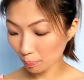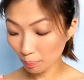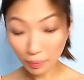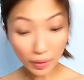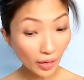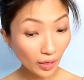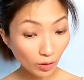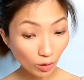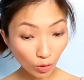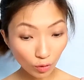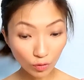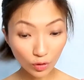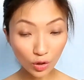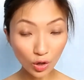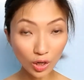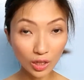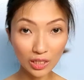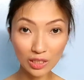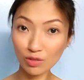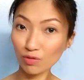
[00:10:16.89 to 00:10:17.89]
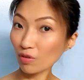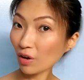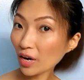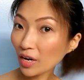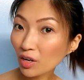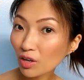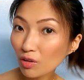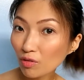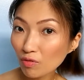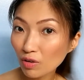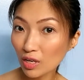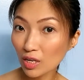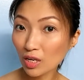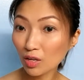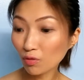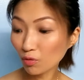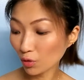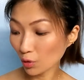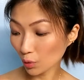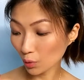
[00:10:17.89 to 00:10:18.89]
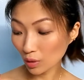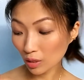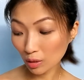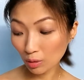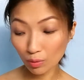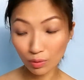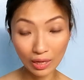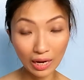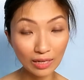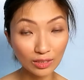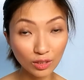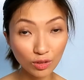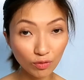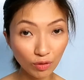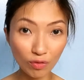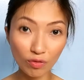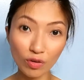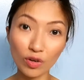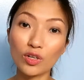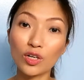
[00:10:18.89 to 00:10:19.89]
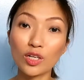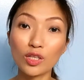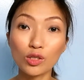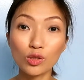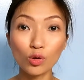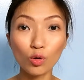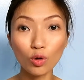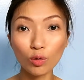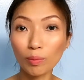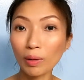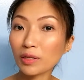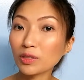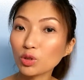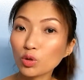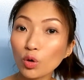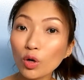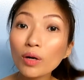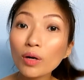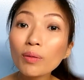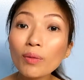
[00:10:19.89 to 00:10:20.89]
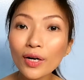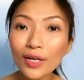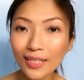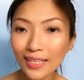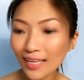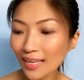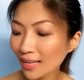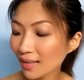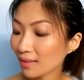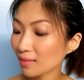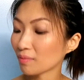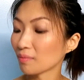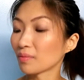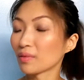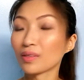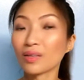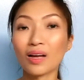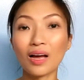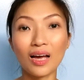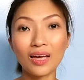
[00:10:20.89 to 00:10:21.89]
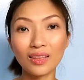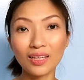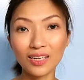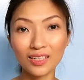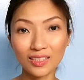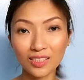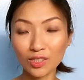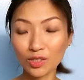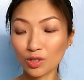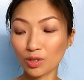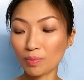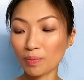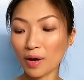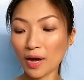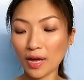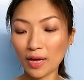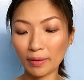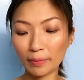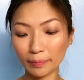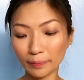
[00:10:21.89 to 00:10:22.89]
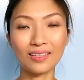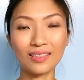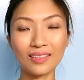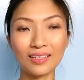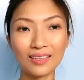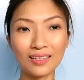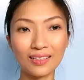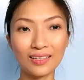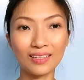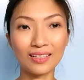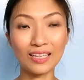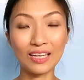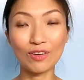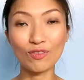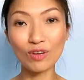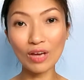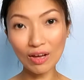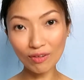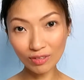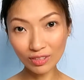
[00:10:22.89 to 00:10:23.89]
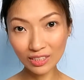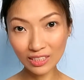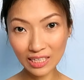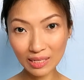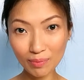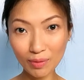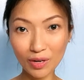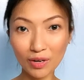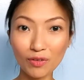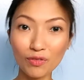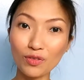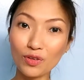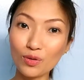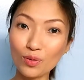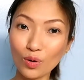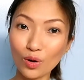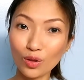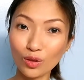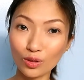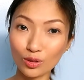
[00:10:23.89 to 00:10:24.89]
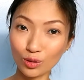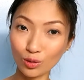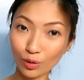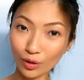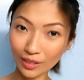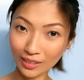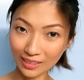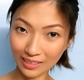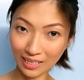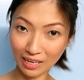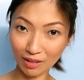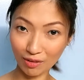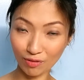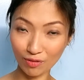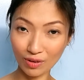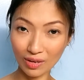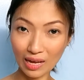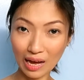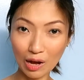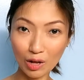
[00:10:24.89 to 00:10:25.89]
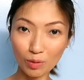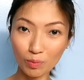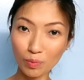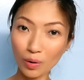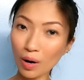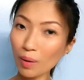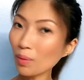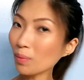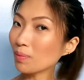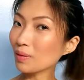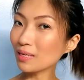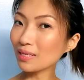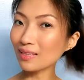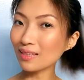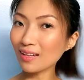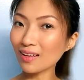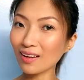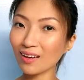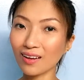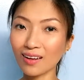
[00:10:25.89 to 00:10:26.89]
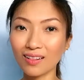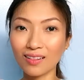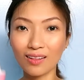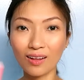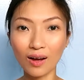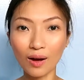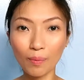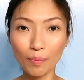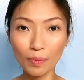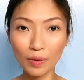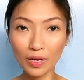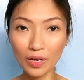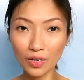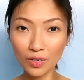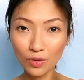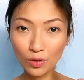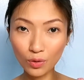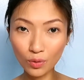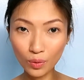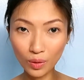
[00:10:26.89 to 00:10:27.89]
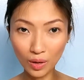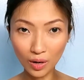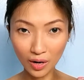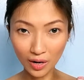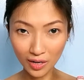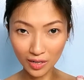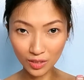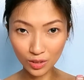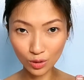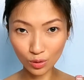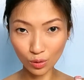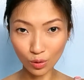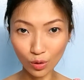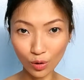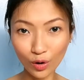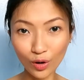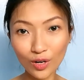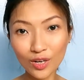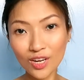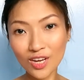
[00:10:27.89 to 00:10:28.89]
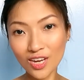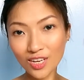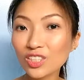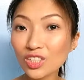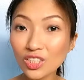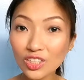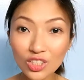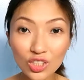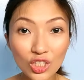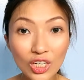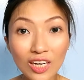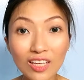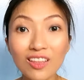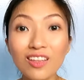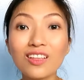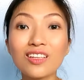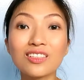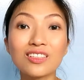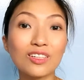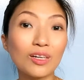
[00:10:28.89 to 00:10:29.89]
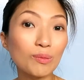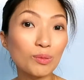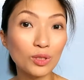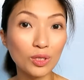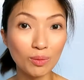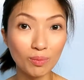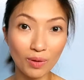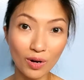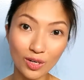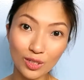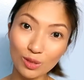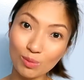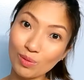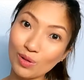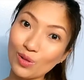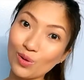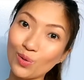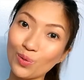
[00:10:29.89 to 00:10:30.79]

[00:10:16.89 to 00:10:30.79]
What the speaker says: But overall, it's very convenient. For only 2,500 sold by Stork Marketing, I think it's a good buy. If you haven't seen my review on the Stork selfie, I'll probably link it up here through cards or just check the description box below.